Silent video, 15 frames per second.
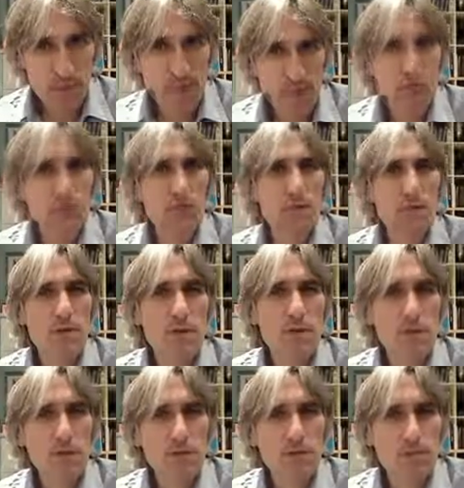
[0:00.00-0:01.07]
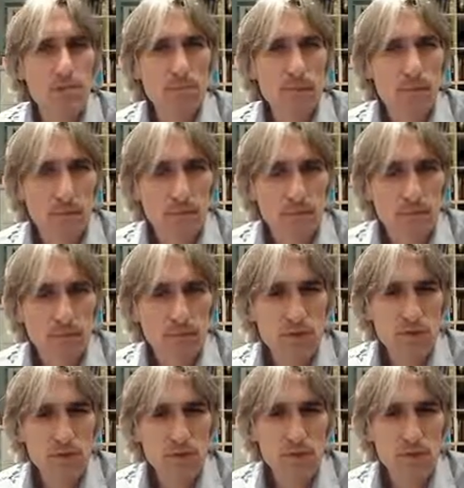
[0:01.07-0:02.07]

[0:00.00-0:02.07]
Do you really want to be able to